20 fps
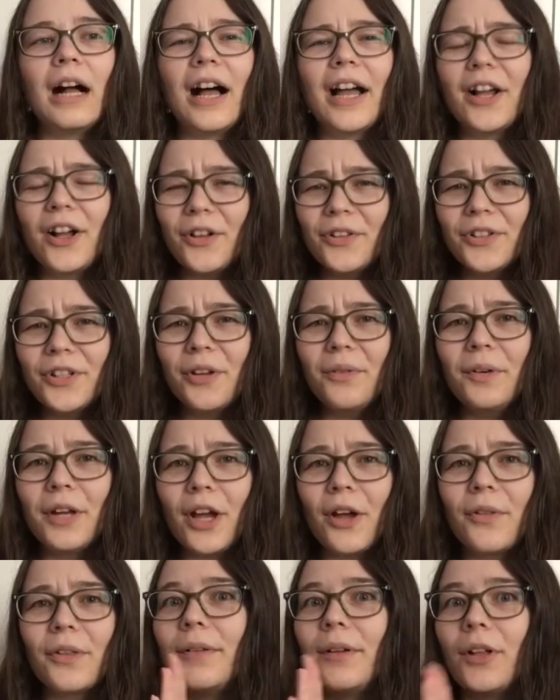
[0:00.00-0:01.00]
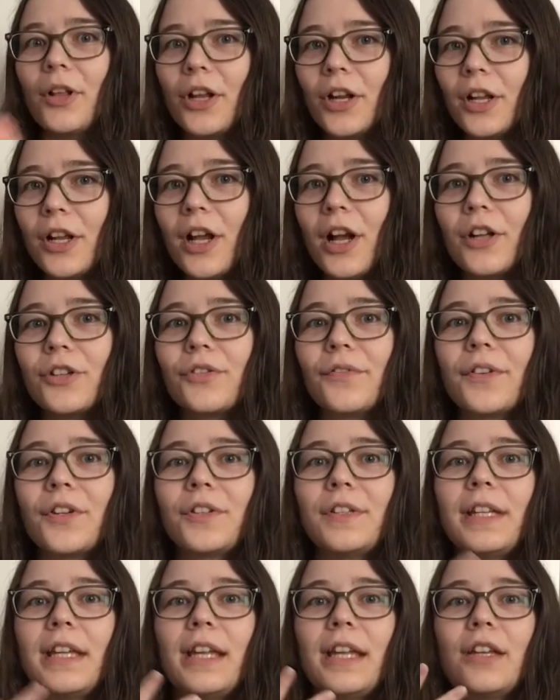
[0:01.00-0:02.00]
I also know there's a lot of
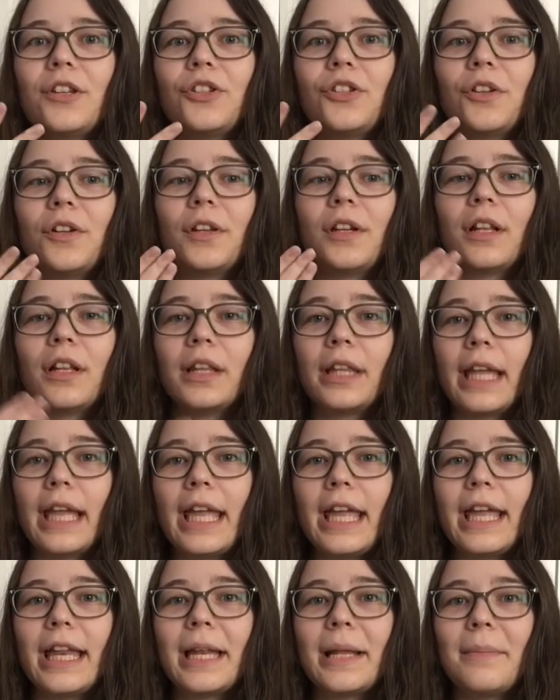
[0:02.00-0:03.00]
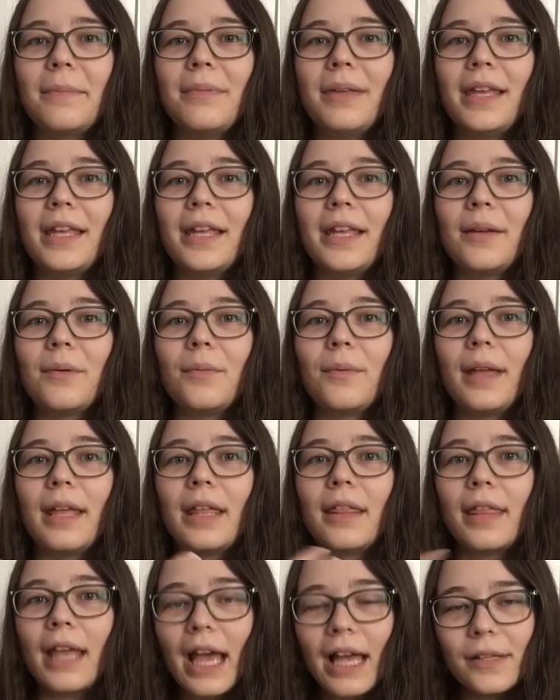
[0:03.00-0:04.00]
controversy. Should Elaine be
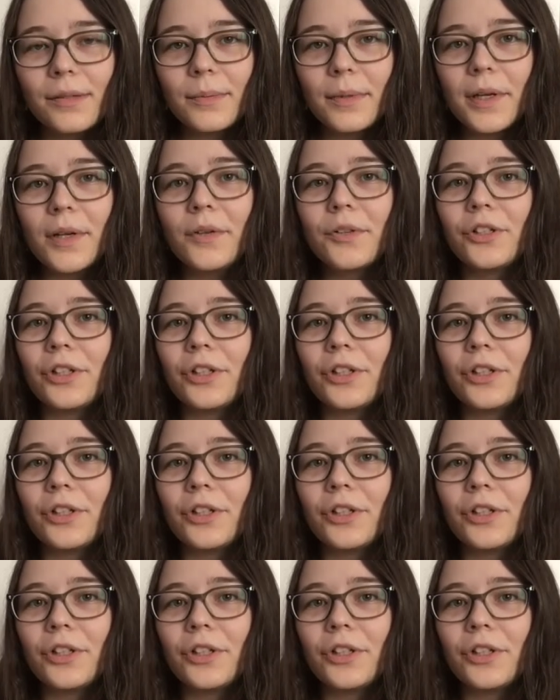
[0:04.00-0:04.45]
with Azriel?